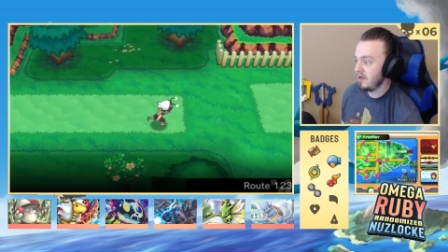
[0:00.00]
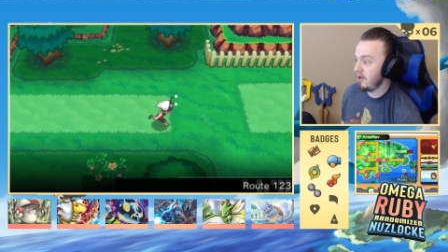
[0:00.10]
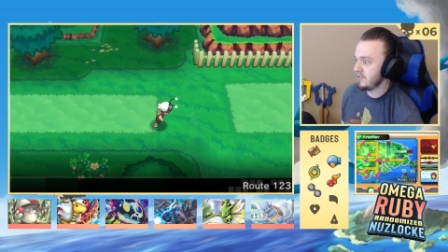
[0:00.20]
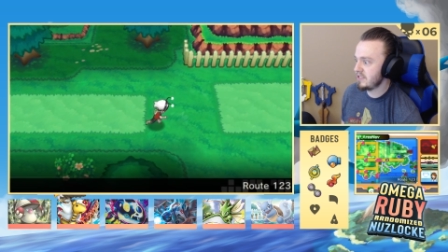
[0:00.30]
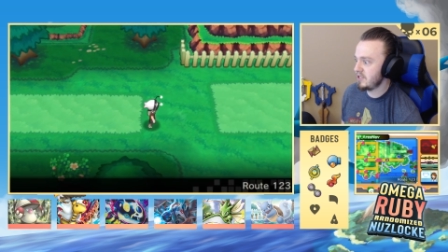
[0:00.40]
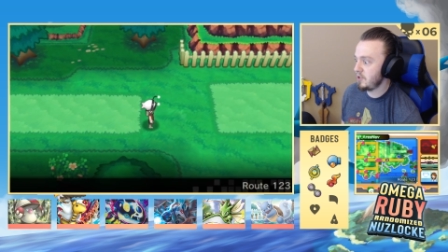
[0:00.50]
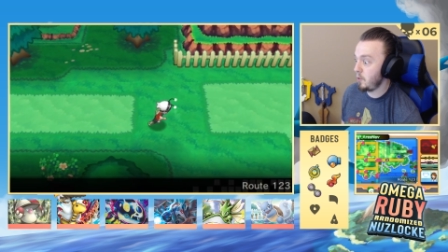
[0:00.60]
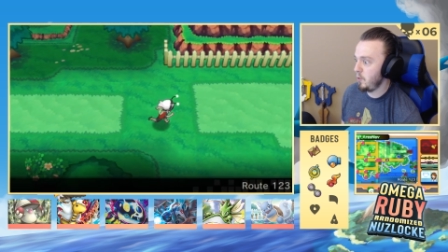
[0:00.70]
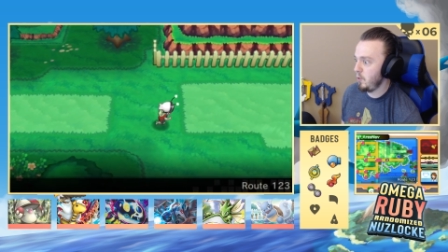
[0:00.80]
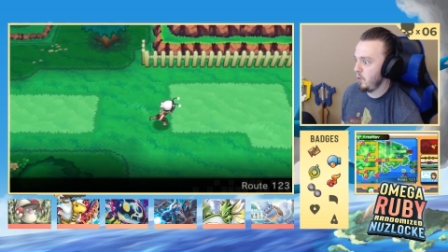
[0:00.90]
Oh, is this an...
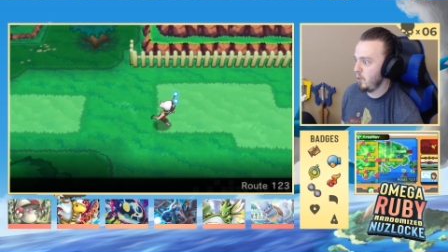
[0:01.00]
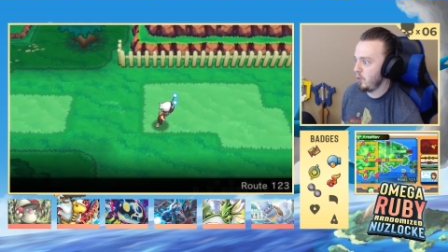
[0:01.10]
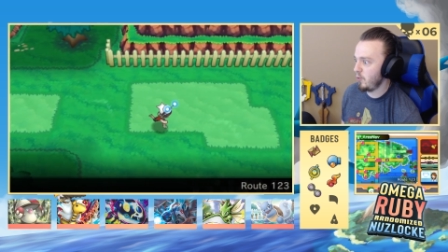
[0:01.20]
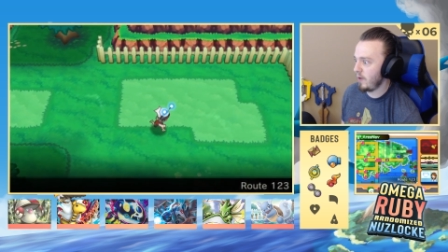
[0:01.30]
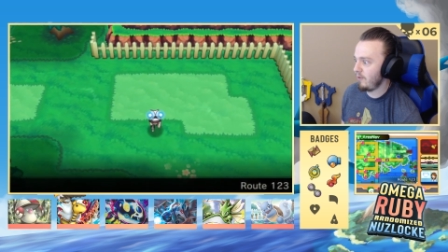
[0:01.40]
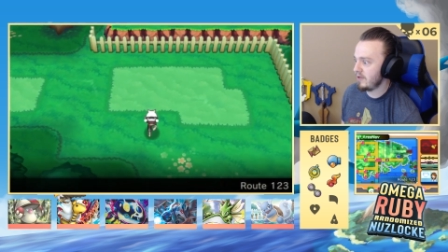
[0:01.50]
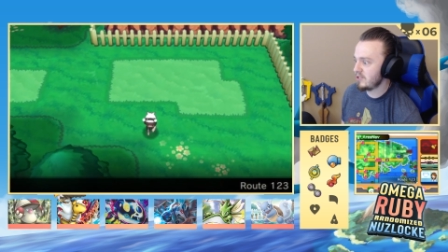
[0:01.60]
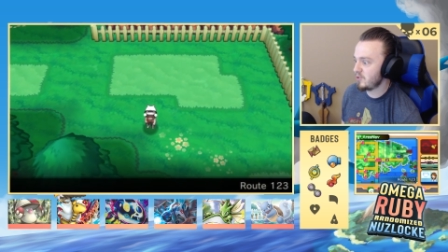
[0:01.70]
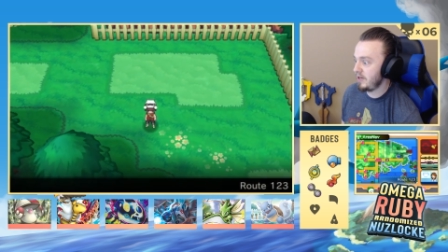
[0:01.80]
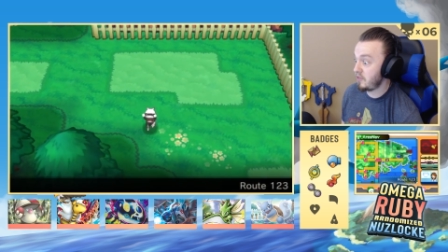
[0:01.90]
Ooh, Route
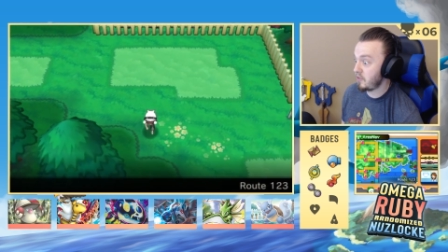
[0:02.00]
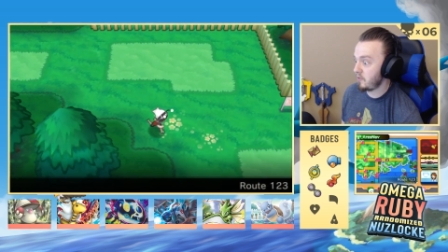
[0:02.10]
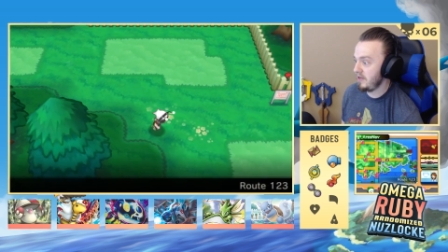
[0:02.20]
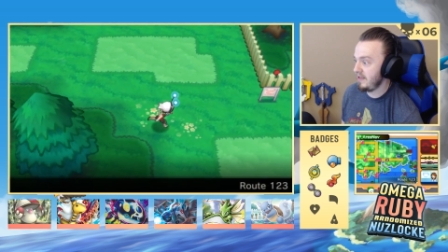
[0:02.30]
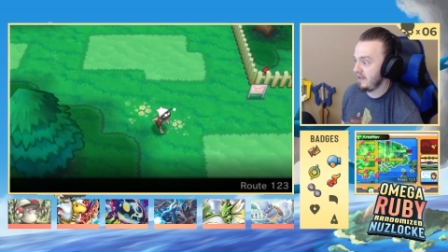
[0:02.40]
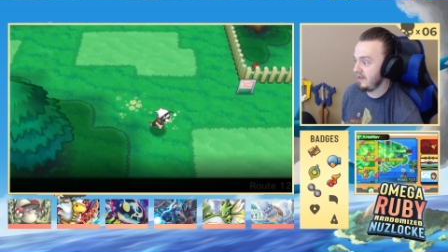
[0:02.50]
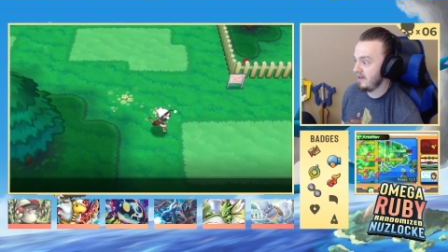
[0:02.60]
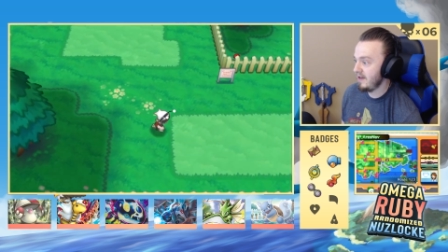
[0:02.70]
123.